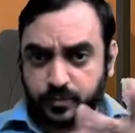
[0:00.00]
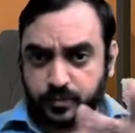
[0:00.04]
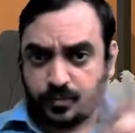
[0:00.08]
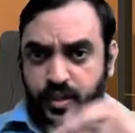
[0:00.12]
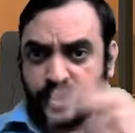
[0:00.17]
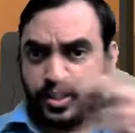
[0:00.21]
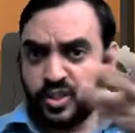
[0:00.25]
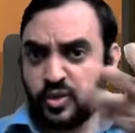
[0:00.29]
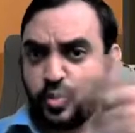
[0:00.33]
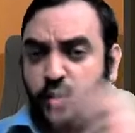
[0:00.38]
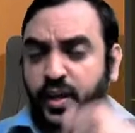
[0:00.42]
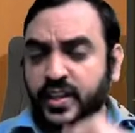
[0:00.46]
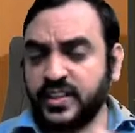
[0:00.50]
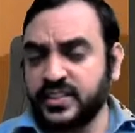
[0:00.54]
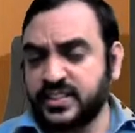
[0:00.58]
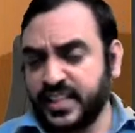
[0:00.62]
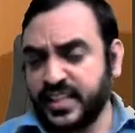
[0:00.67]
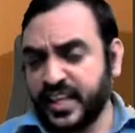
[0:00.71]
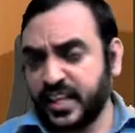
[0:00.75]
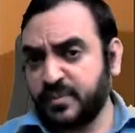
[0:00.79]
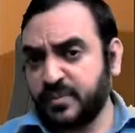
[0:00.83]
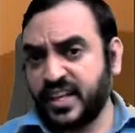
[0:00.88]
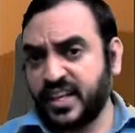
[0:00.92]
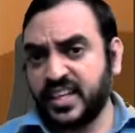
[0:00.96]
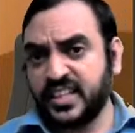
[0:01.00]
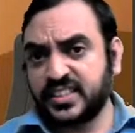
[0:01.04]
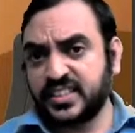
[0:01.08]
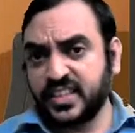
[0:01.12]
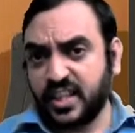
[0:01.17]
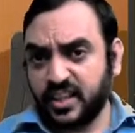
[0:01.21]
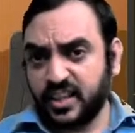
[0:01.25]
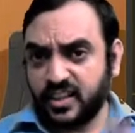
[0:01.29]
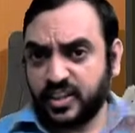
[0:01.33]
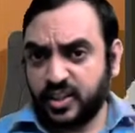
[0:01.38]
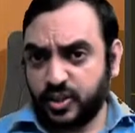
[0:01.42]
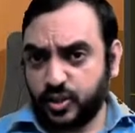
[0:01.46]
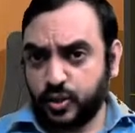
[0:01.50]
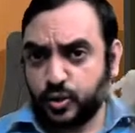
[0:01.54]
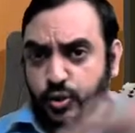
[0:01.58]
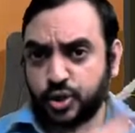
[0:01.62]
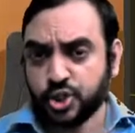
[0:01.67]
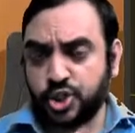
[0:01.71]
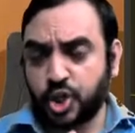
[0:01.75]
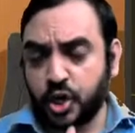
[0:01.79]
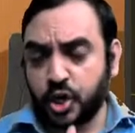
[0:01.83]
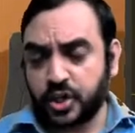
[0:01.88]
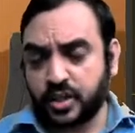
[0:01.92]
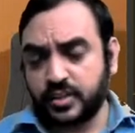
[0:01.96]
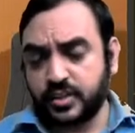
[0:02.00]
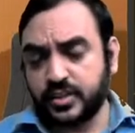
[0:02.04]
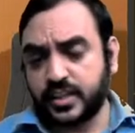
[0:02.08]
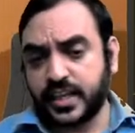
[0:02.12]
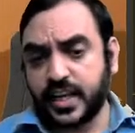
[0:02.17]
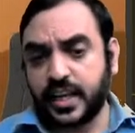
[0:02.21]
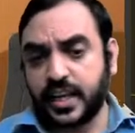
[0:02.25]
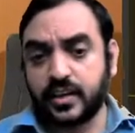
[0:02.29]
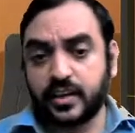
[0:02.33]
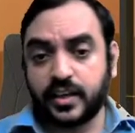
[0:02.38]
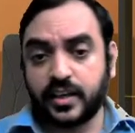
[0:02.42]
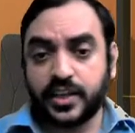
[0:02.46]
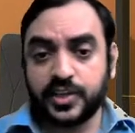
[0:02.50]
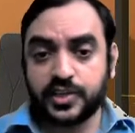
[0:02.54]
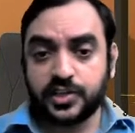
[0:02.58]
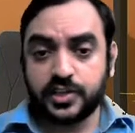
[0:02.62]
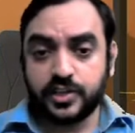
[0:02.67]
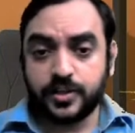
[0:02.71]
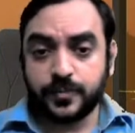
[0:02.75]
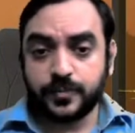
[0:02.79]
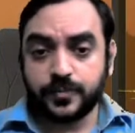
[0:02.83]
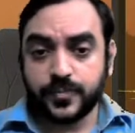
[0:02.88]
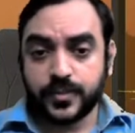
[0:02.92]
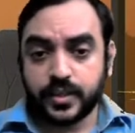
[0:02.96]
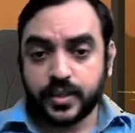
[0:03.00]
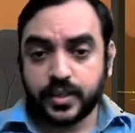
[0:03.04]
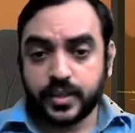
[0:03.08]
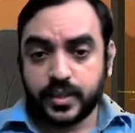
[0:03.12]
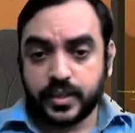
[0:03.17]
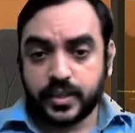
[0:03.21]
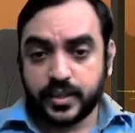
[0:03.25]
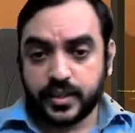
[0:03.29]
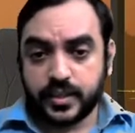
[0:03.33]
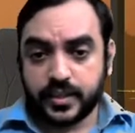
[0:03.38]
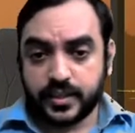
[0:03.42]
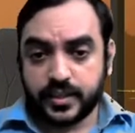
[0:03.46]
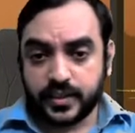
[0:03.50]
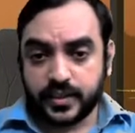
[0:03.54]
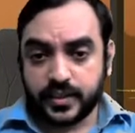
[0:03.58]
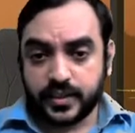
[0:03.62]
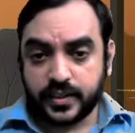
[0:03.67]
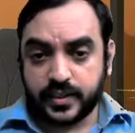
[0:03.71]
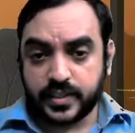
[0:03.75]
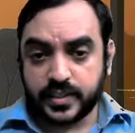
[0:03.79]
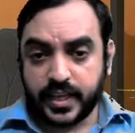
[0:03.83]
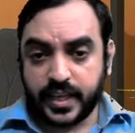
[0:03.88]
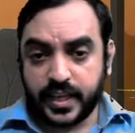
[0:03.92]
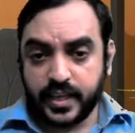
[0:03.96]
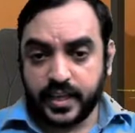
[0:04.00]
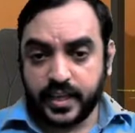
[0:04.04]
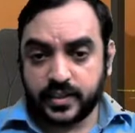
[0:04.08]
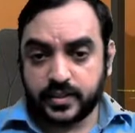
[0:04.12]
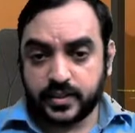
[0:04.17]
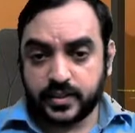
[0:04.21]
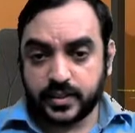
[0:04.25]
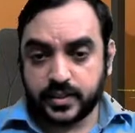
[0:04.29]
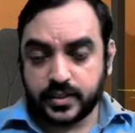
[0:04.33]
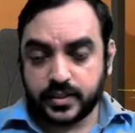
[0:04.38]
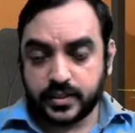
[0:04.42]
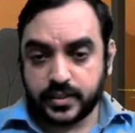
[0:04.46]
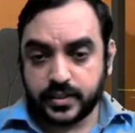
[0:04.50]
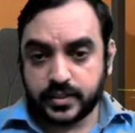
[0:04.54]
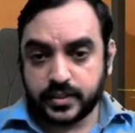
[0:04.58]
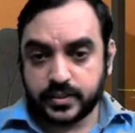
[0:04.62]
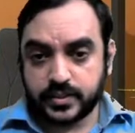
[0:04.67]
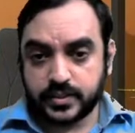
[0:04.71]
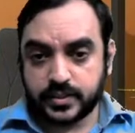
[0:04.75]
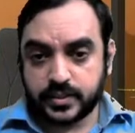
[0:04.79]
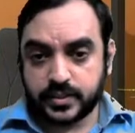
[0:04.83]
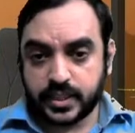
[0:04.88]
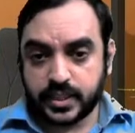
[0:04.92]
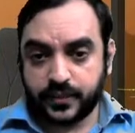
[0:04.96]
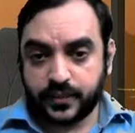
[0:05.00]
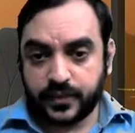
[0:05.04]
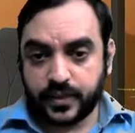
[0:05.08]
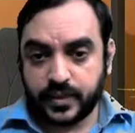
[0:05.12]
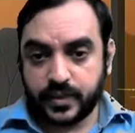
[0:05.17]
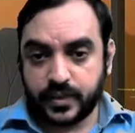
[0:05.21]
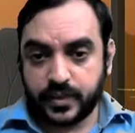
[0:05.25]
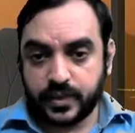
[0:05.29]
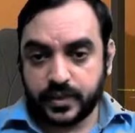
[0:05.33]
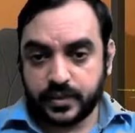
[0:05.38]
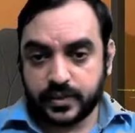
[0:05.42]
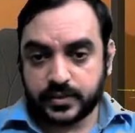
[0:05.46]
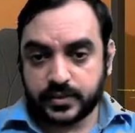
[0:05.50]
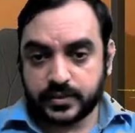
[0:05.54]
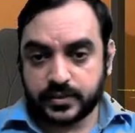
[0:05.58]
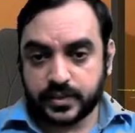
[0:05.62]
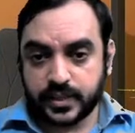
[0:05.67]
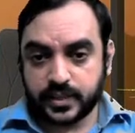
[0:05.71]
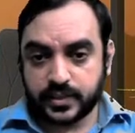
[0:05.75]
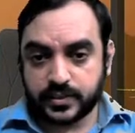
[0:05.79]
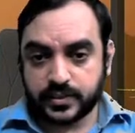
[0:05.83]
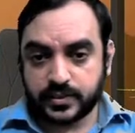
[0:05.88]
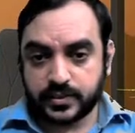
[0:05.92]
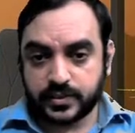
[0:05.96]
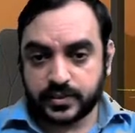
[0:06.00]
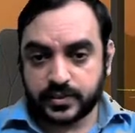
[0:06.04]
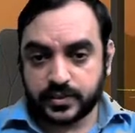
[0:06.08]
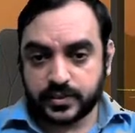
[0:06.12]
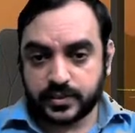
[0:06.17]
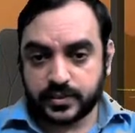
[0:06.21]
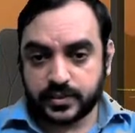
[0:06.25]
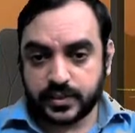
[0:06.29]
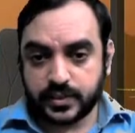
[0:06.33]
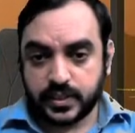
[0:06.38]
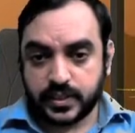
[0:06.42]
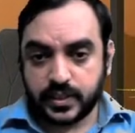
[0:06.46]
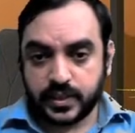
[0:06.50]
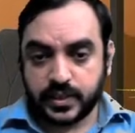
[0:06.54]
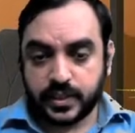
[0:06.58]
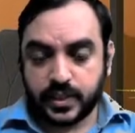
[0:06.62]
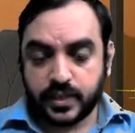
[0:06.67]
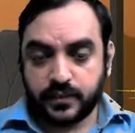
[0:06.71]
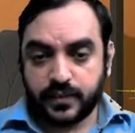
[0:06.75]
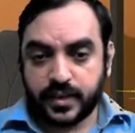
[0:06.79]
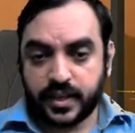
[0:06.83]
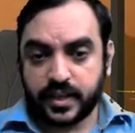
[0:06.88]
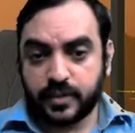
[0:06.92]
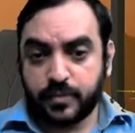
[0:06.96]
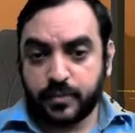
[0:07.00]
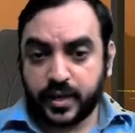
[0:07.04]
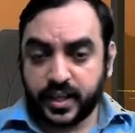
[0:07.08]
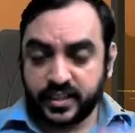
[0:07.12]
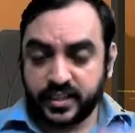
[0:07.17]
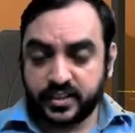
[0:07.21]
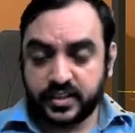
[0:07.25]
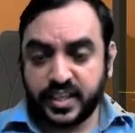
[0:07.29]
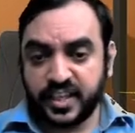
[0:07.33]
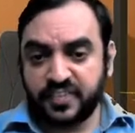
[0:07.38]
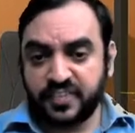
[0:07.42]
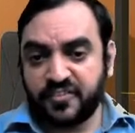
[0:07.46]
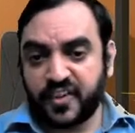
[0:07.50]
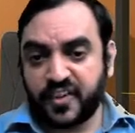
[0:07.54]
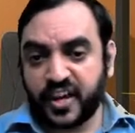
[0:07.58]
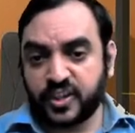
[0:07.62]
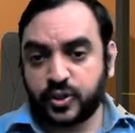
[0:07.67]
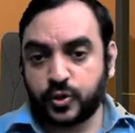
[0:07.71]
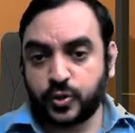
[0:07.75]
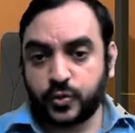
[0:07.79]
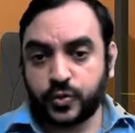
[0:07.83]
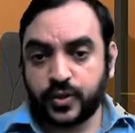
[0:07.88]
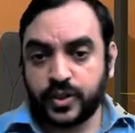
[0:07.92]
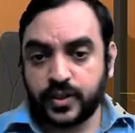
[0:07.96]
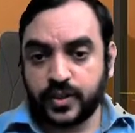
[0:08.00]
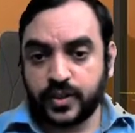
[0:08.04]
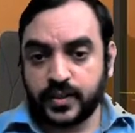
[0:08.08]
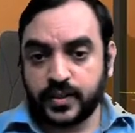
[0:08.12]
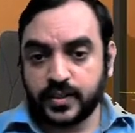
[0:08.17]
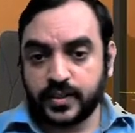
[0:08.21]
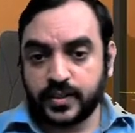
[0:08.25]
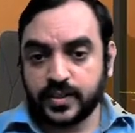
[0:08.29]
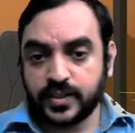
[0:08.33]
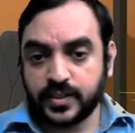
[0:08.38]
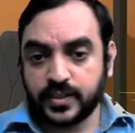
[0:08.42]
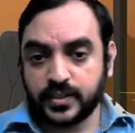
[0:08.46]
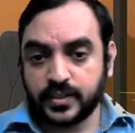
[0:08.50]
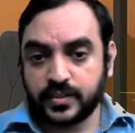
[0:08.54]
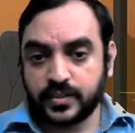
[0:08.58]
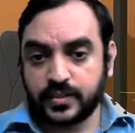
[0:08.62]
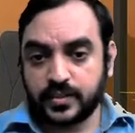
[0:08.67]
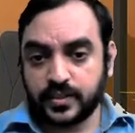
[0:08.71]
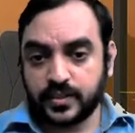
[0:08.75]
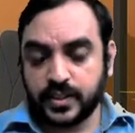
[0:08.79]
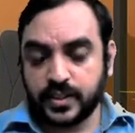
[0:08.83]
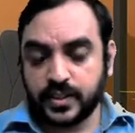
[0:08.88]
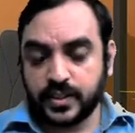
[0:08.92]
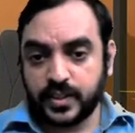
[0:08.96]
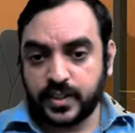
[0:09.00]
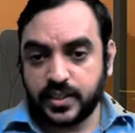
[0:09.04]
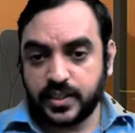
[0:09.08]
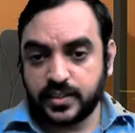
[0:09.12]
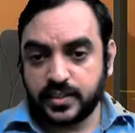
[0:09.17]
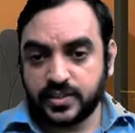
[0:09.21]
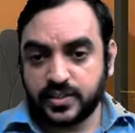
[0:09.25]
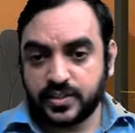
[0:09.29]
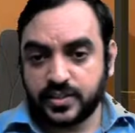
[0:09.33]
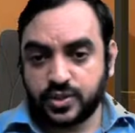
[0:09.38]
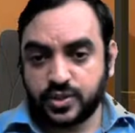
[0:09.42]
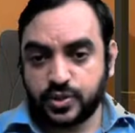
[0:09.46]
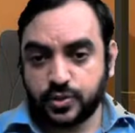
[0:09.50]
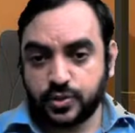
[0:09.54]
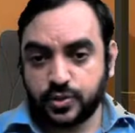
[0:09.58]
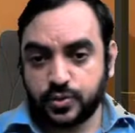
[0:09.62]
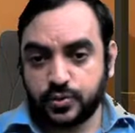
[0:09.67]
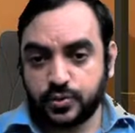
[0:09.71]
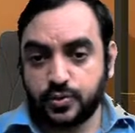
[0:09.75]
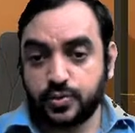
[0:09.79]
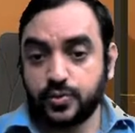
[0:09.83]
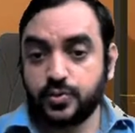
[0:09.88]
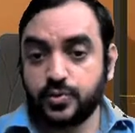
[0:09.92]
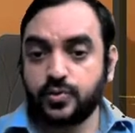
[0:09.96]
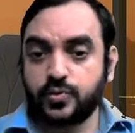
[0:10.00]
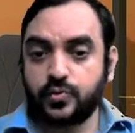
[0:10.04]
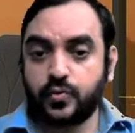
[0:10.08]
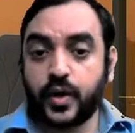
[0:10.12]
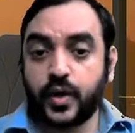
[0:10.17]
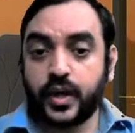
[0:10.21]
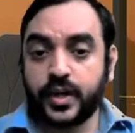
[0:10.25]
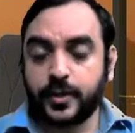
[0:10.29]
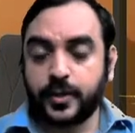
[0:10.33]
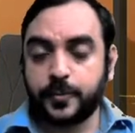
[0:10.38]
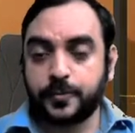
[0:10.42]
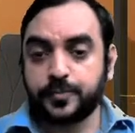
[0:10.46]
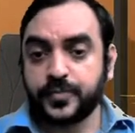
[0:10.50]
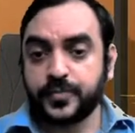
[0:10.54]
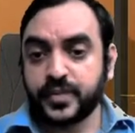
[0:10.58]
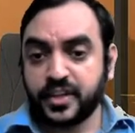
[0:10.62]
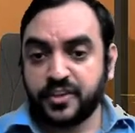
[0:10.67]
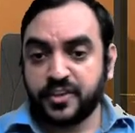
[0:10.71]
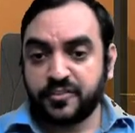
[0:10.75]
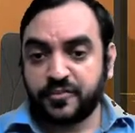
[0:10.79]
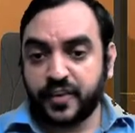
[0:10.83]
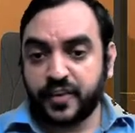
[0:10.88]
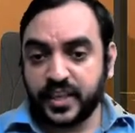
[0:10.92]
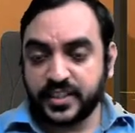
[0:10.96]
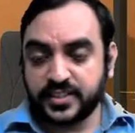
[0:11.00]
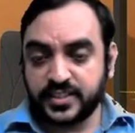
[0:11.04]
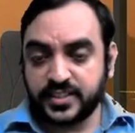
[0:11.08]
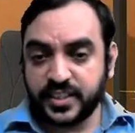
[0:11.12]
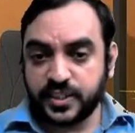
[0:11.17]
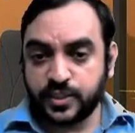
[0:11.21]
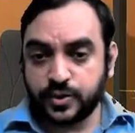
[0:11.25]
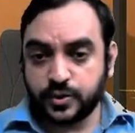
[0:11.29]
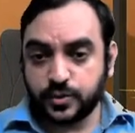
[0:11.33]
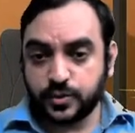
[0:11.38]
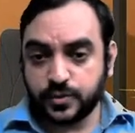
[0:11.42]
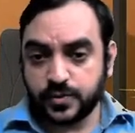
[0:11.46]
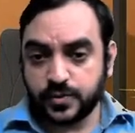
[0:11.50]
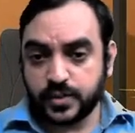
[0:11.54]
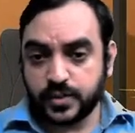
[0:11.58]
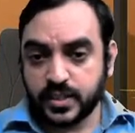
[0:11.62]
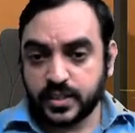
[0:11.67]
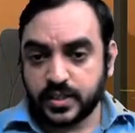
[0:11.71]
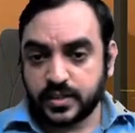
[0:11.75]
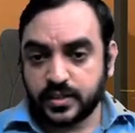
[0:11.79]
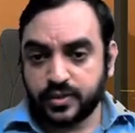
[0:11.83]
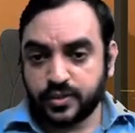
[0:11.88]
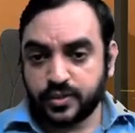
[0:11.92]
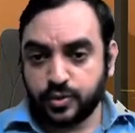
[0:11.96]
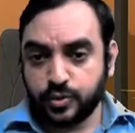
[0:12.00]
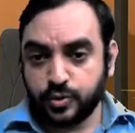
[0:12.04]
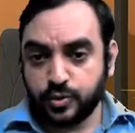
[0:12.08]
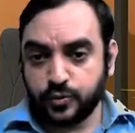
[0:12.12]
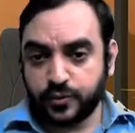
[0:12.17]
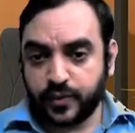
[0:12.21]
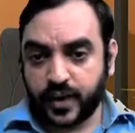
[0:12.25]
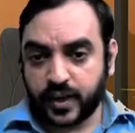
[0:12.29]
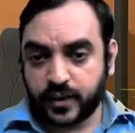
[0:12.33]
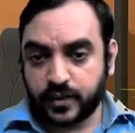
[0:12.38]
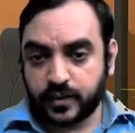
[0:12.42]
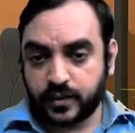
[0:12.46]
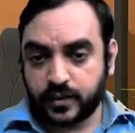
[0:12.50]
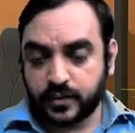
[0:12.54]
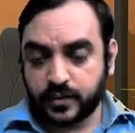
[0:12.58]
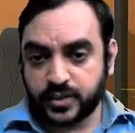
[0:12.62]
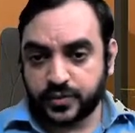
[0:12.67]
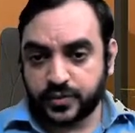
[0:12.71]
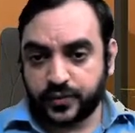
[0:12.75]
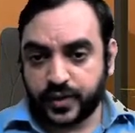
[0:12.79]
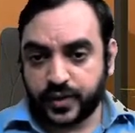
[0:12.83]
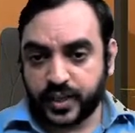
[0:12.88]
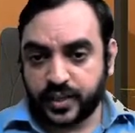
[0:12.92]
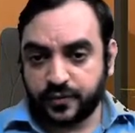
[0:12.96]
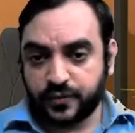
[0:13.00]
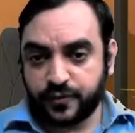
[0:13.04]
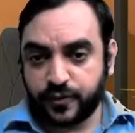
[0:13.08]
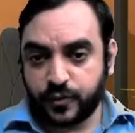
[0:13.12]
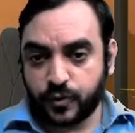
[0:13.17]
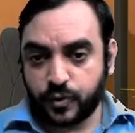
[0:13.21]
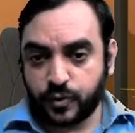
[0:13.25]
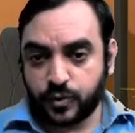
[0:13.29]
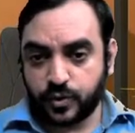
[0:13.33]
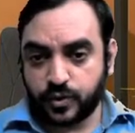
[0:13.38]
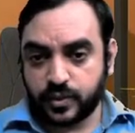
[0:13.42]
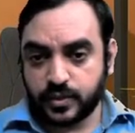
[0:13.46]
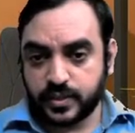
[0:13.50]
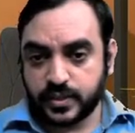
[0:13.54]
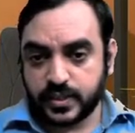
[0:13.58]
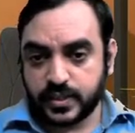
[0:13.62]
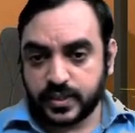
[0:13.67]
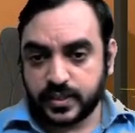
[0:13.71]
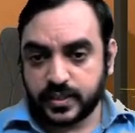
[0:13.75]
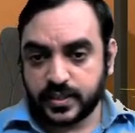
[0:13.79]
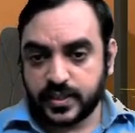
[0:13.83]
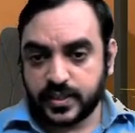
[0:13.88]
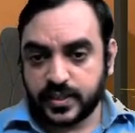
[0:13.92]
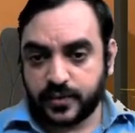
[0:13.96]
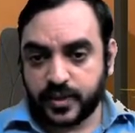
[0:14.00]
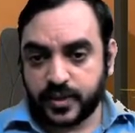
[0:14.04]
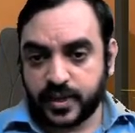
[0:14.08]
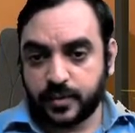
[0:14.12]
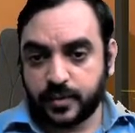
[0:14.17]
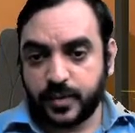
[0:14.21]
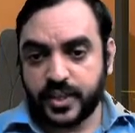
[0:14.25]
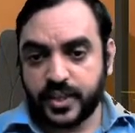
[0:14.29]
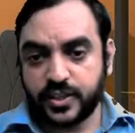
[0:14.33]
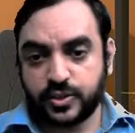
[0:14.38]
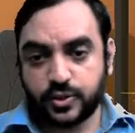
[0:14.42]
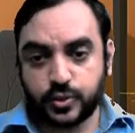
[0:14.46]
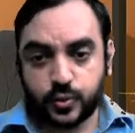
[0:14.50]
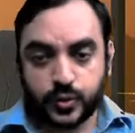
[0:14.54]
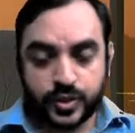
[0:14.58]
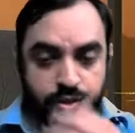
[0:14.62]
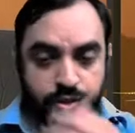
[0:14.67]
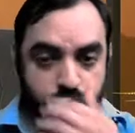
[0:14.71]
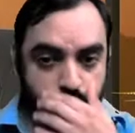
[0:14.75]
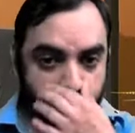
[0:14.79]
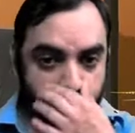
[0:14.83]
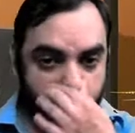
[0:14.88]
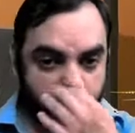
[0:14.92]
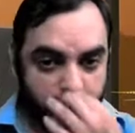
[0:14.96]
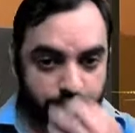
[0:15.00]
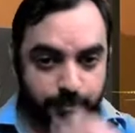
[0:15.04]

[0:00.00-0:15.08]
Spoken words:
You know NC n minus r to shorten the calculation. That is 876 divided by 3 factorial 3, 2, 1. 5C2, 2 factors 5, 4 divided by 2 into 1.